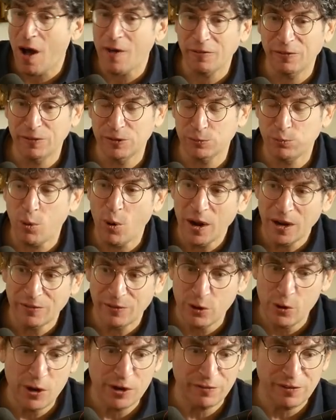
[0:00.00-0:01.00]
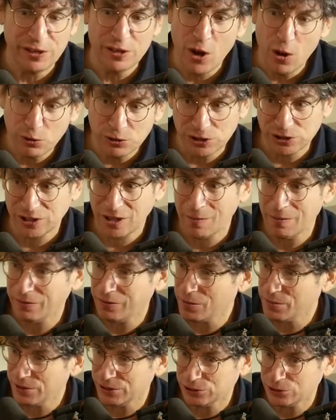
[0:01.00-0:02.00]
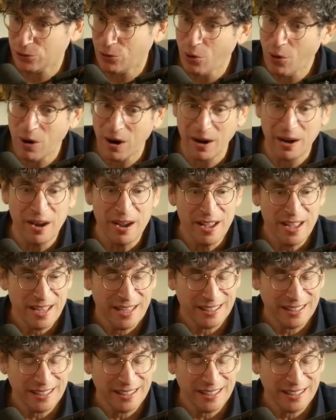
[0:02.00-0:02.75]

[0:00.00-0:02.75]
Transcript: off of his point of view. And if he knows it's coming from this core,